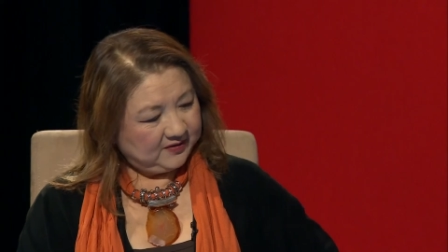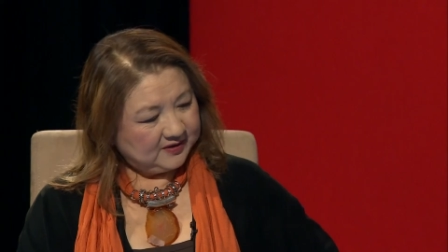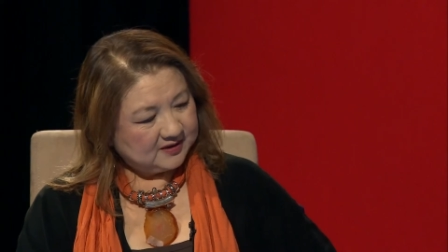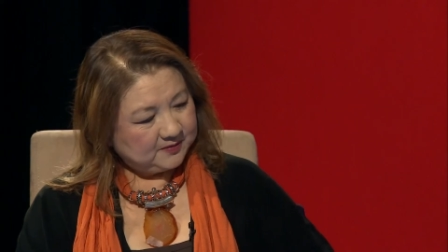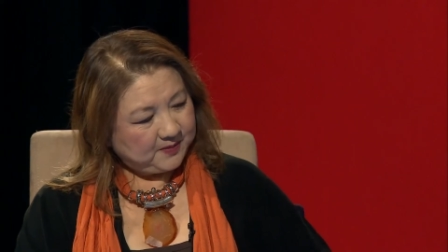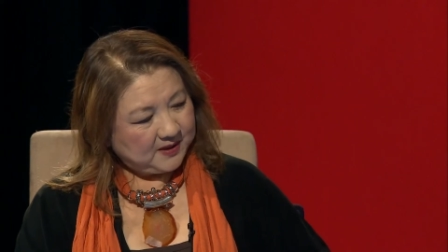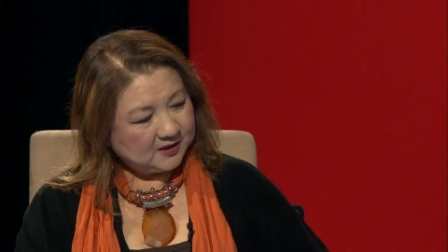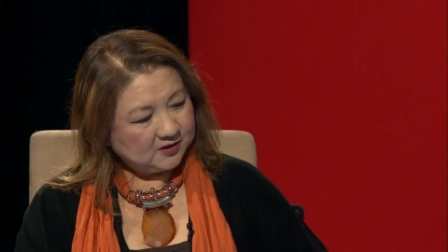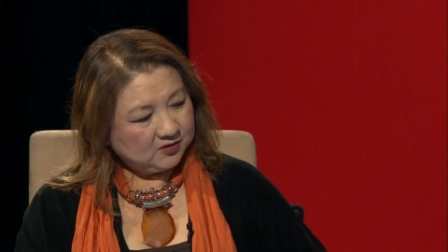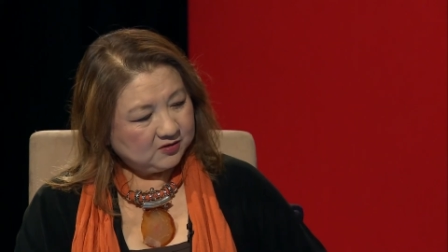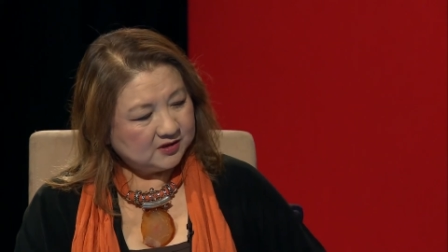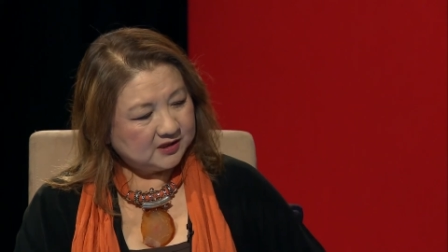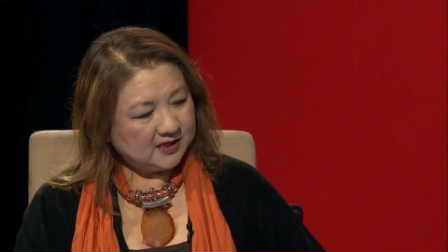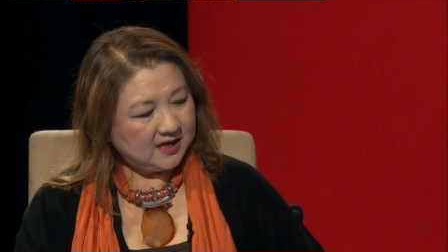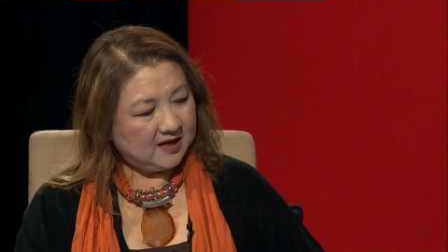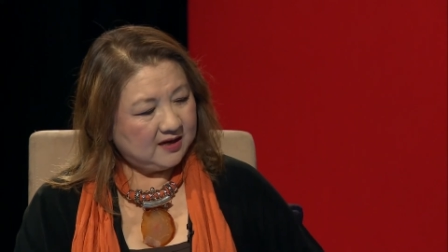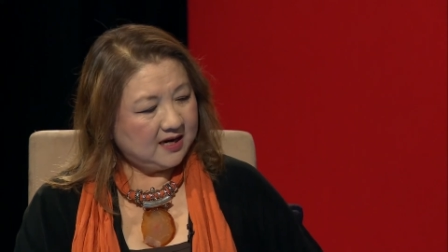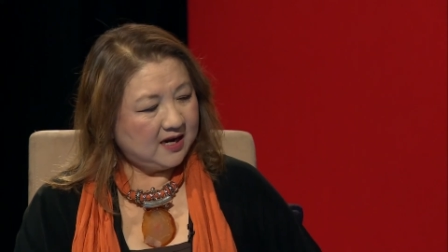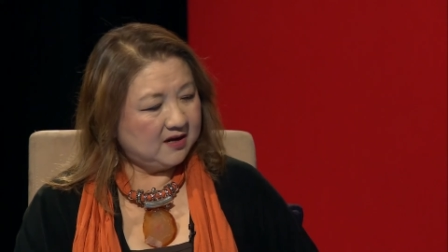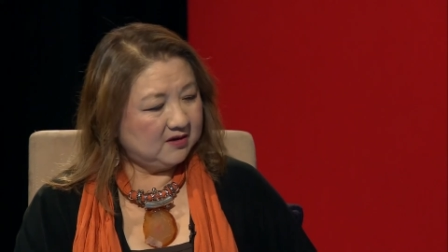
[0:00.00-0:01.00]
a special
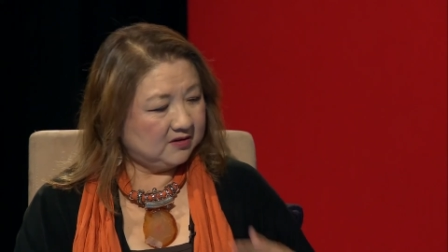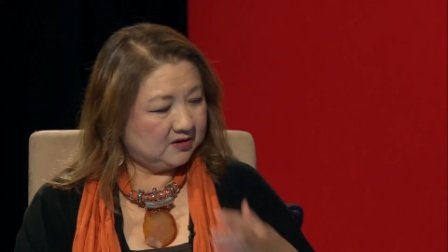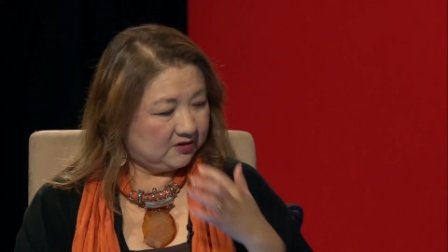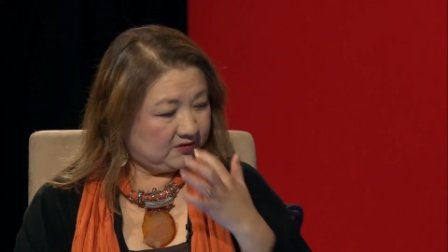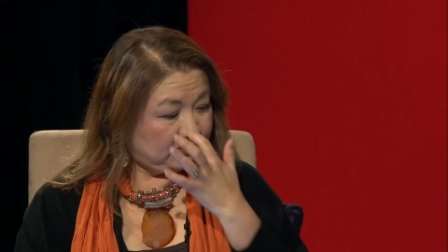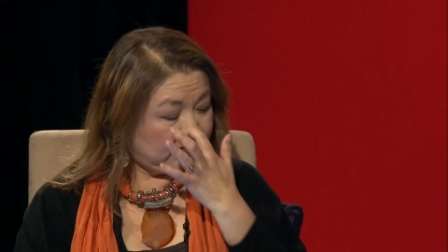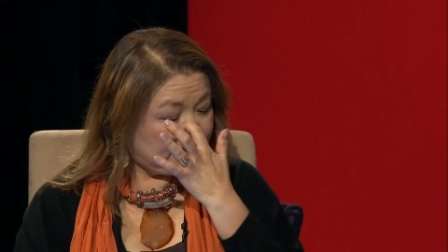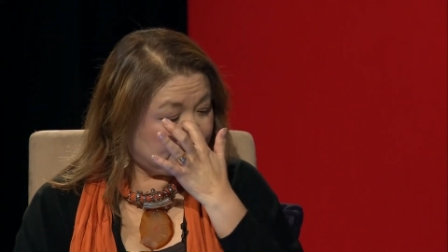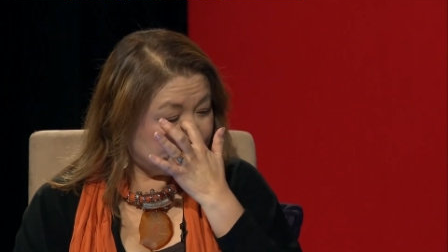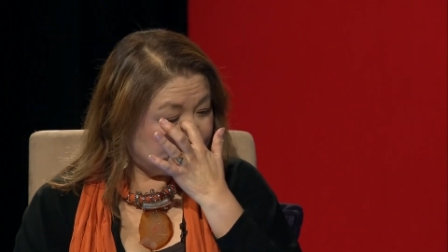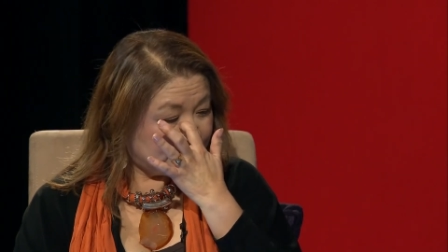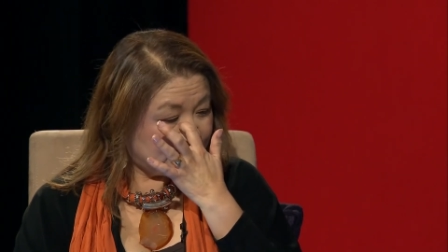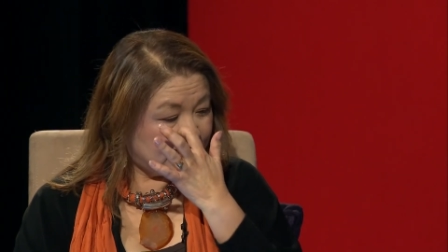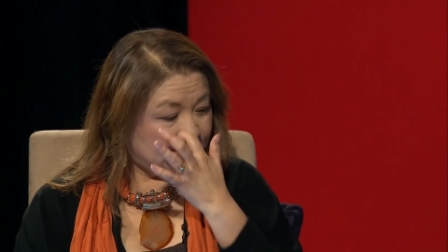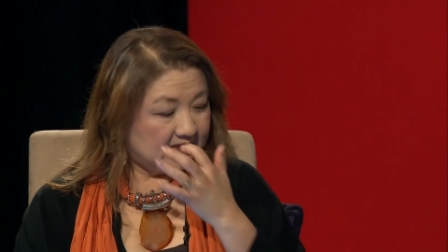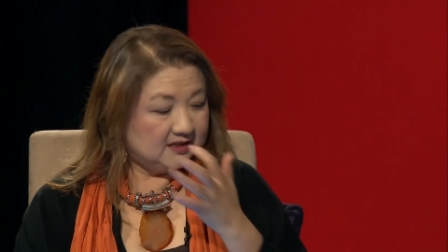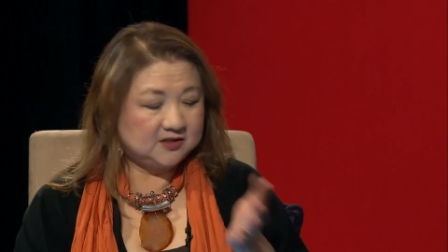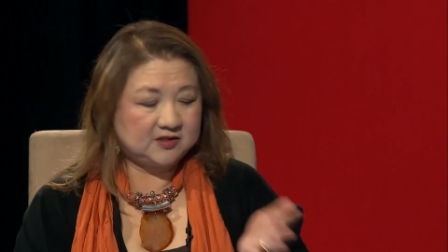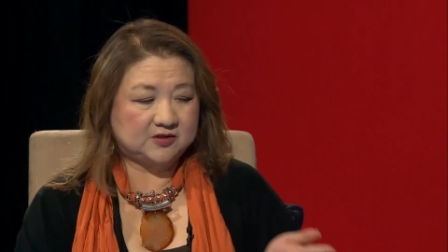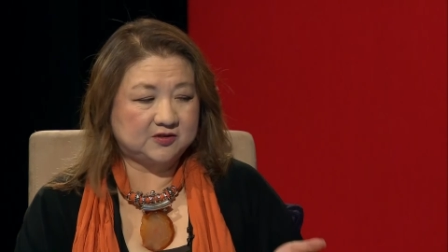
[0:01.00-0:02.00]
shout out to Facing
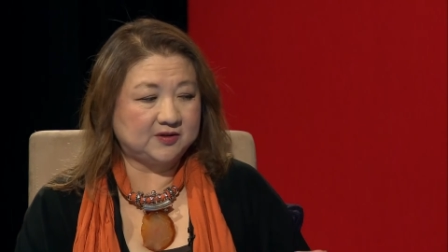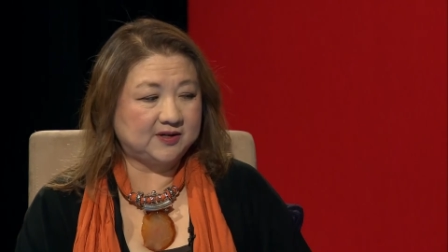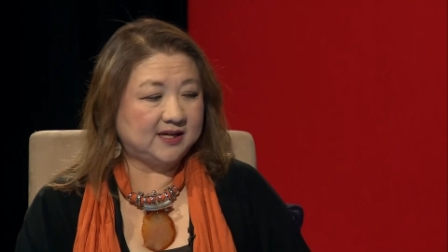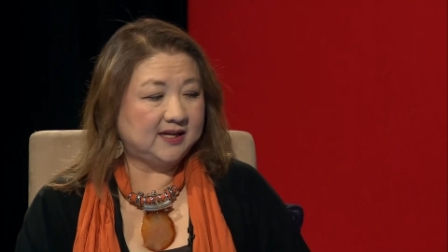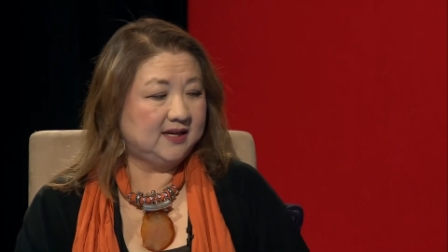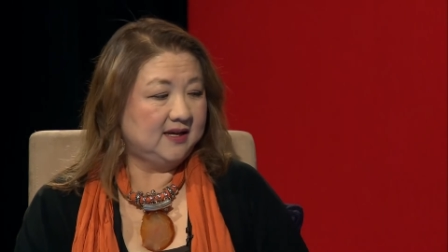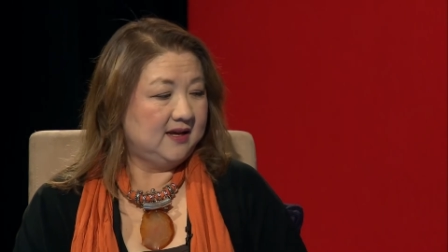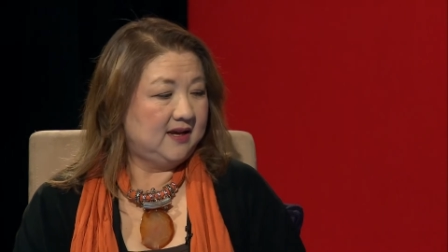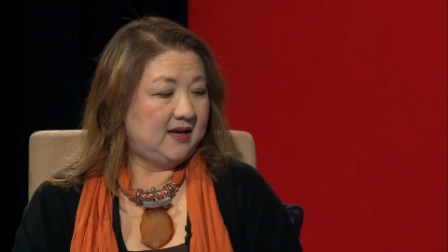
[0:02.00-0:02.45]
History,